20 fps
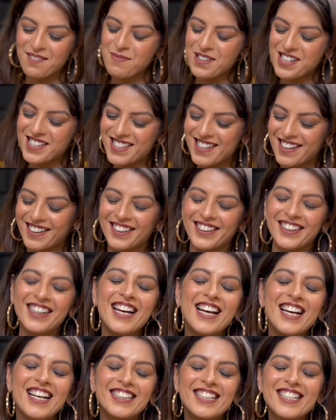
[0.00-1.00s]
But
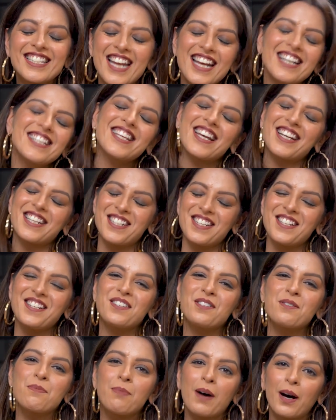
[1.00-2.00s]
this next section
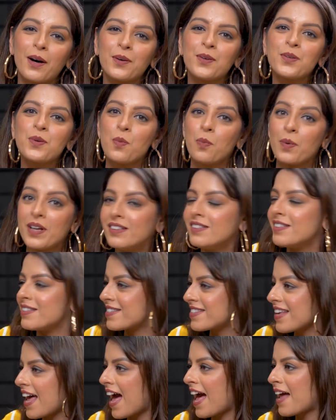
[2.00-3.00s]
is about
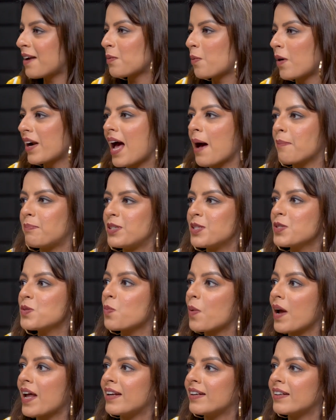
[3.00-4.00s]
wills and what happens
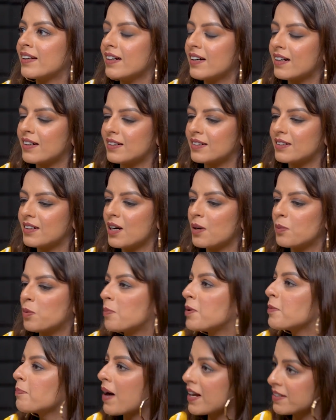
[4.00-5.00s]
when a
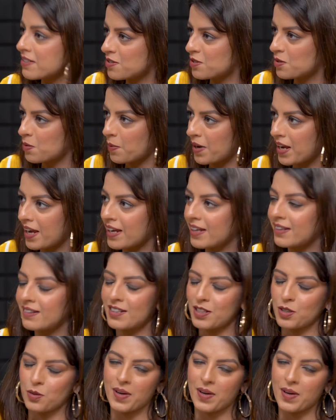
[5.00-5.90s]
woman passes away in the